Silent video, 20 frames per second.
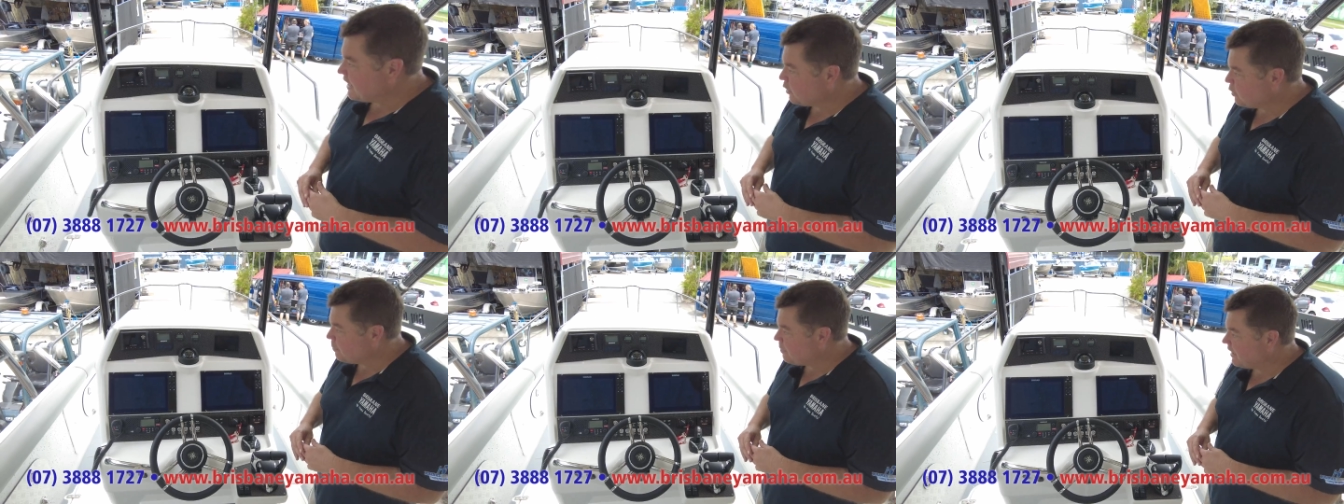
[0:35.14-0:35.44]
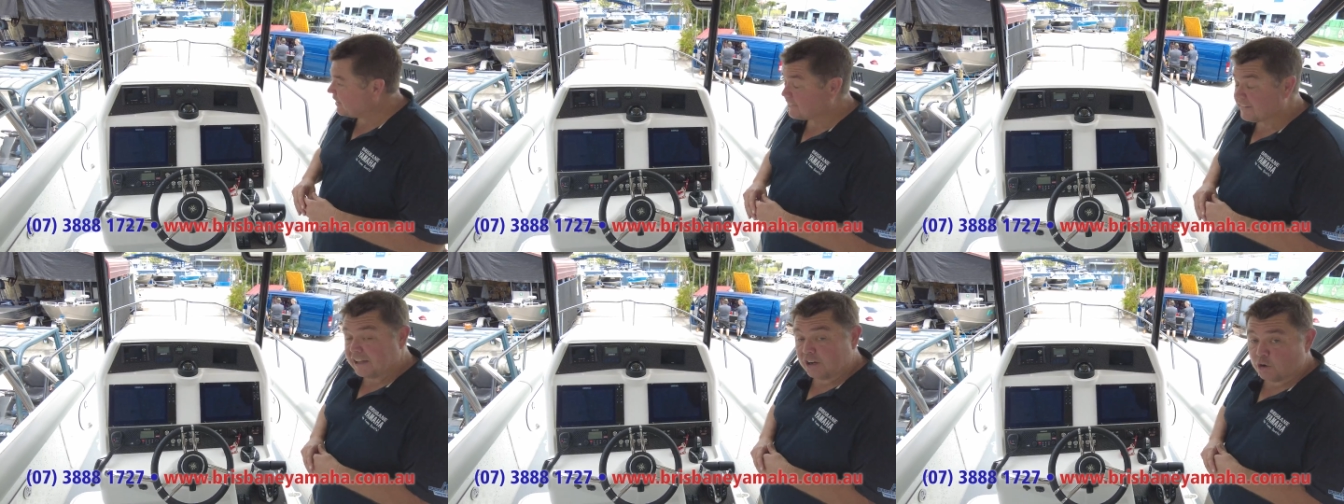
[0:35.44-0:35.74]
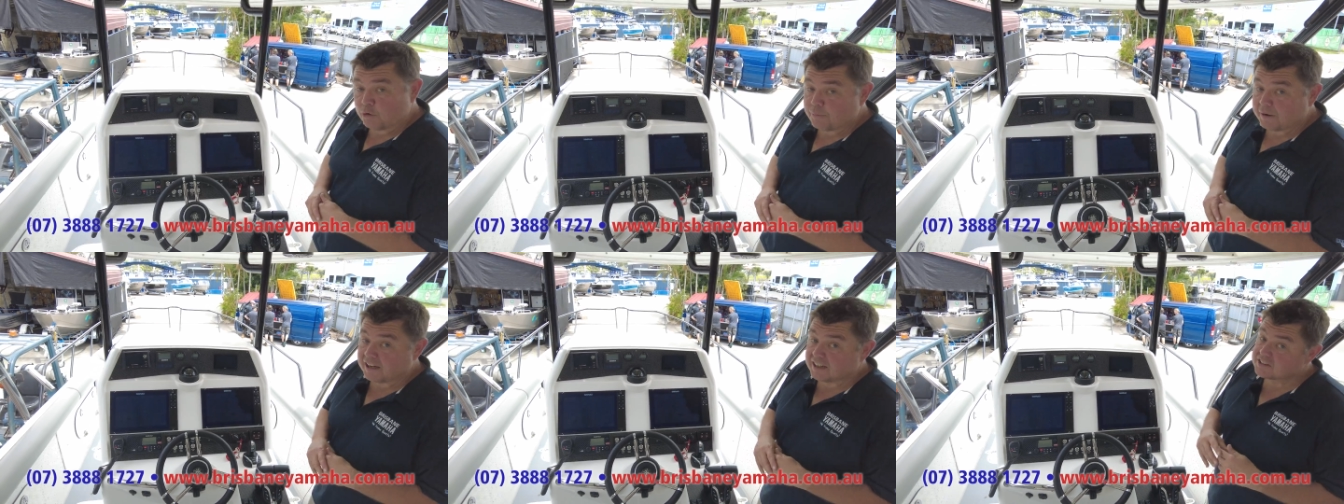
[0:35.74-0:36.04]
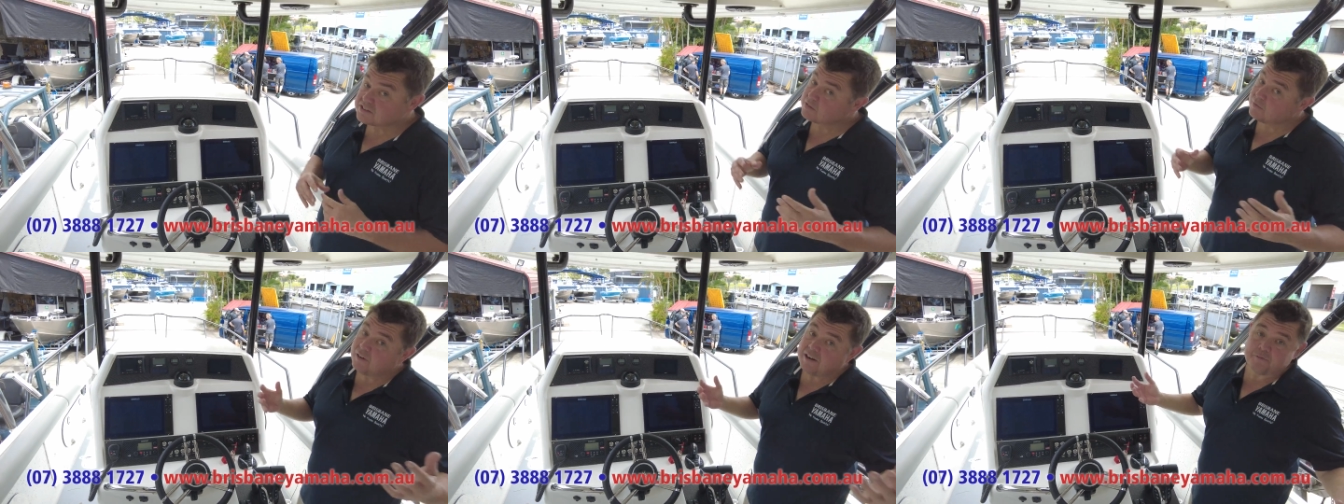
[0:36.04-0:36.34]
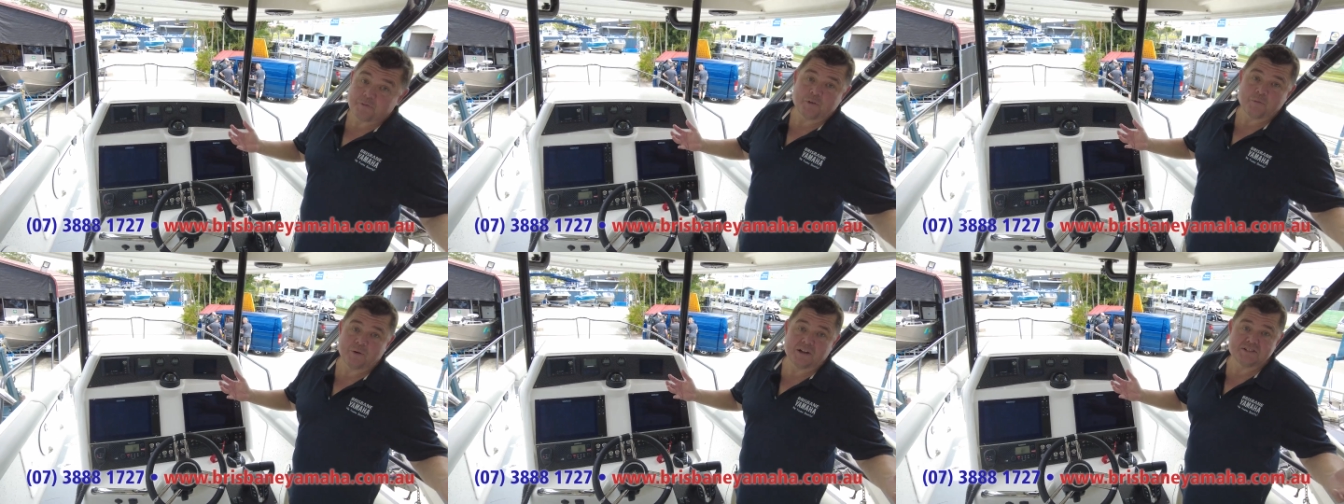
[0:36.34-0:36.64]
now about the Helm Master.
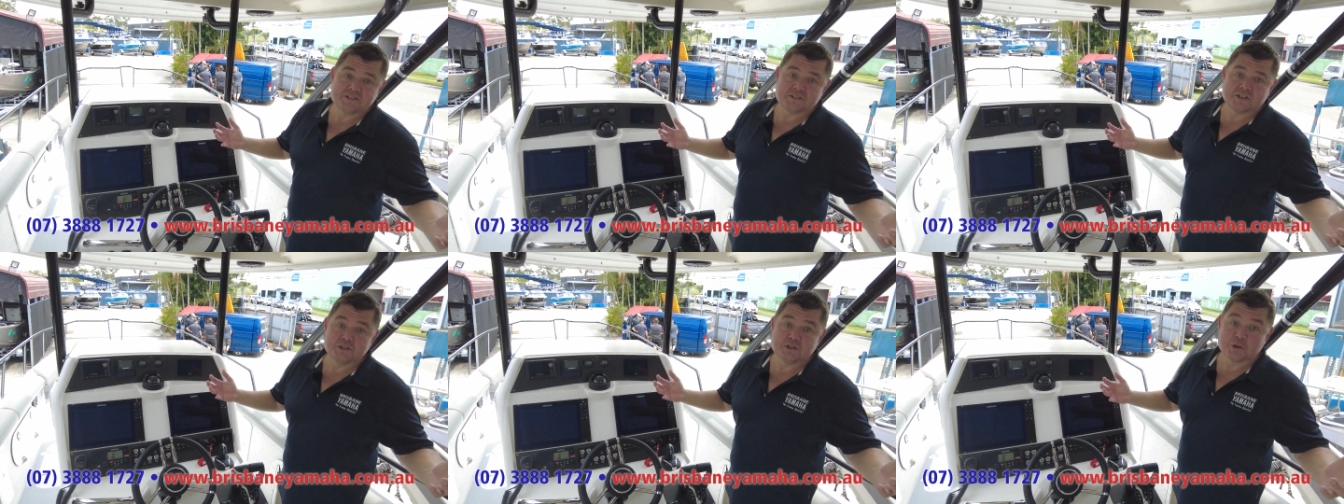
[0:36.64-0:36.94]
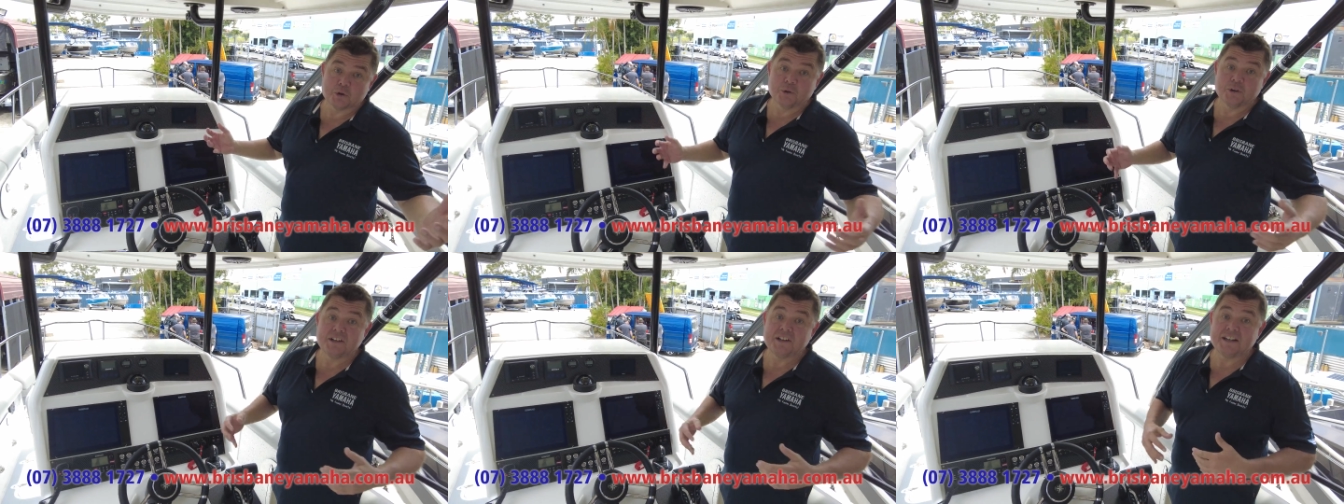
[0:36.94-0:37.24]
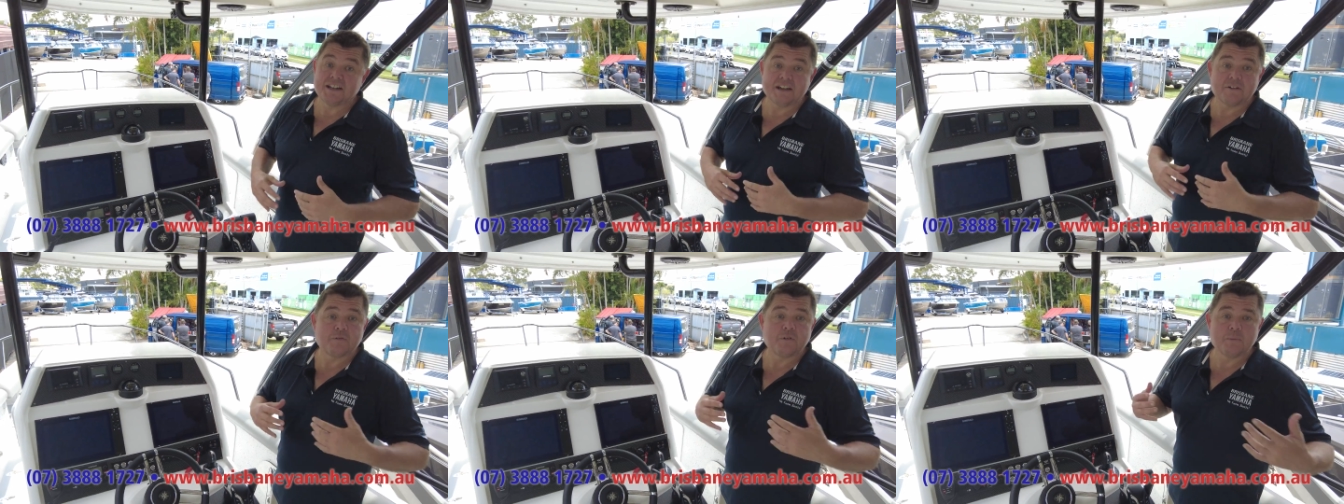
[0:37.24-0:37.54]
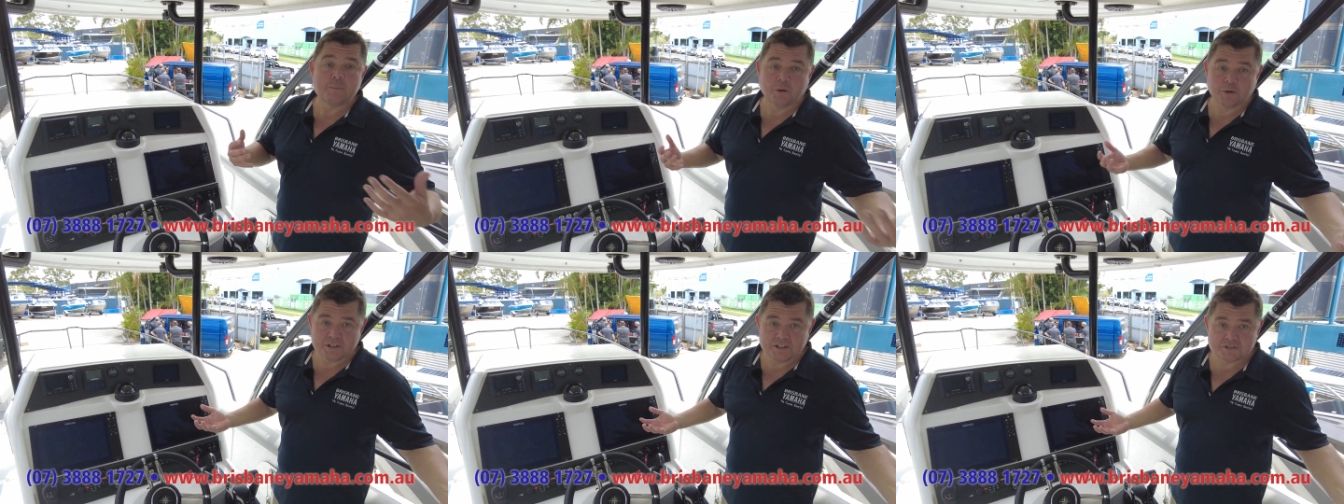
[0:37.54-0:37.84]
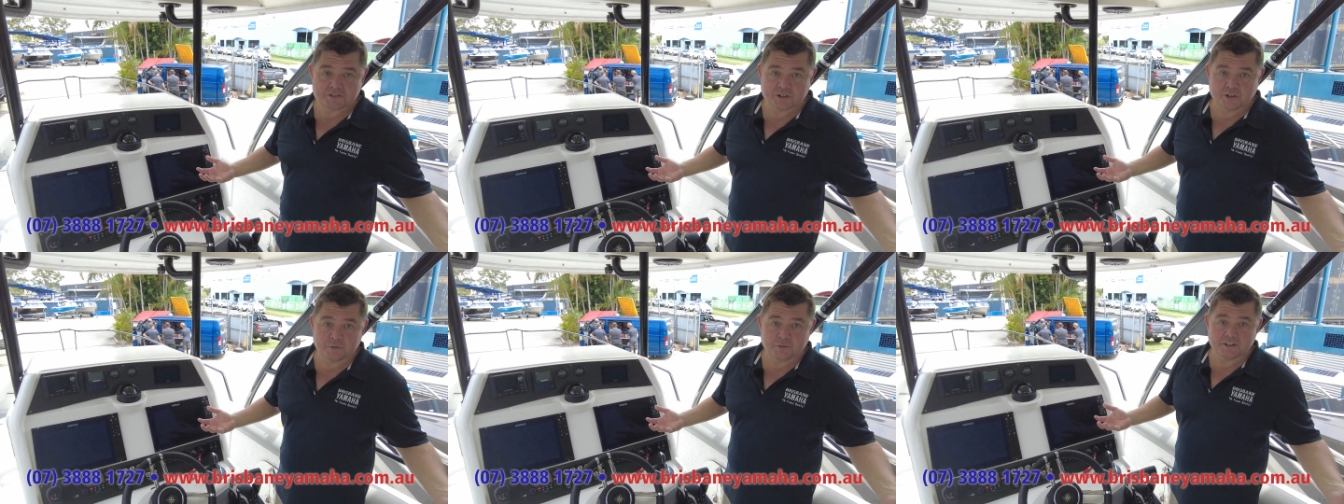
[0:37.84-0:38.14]
Everyone's enjoying it,
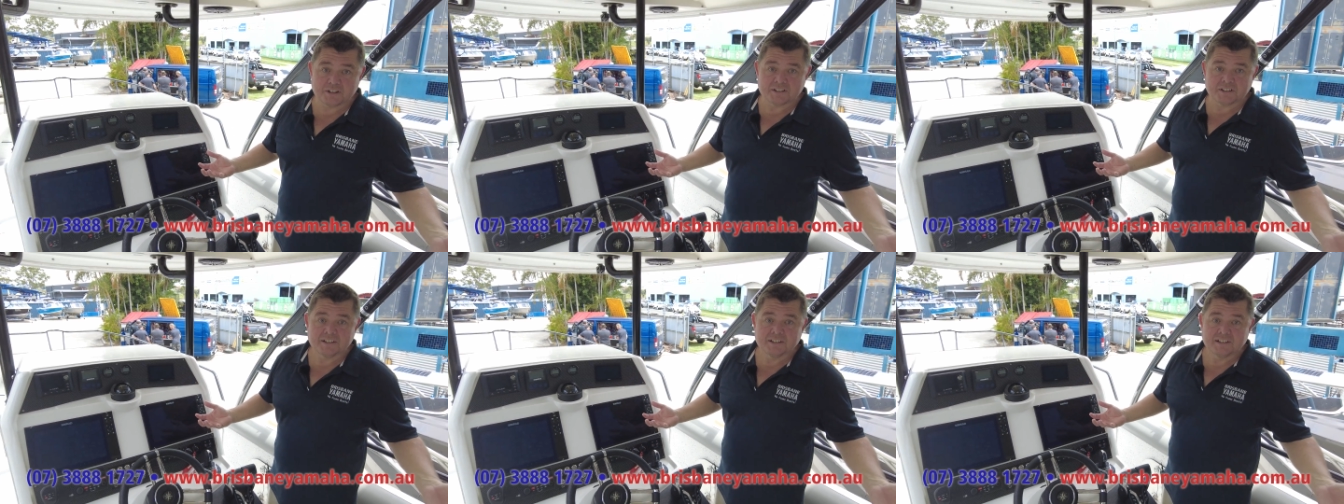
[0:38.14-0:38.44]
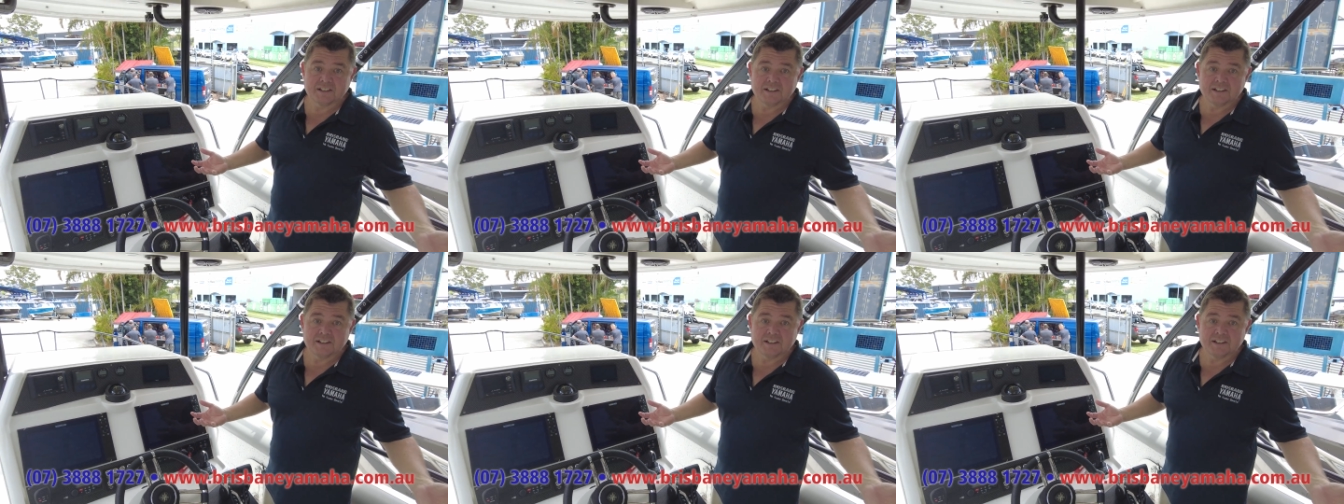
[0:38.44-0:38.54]
everybody's doing it.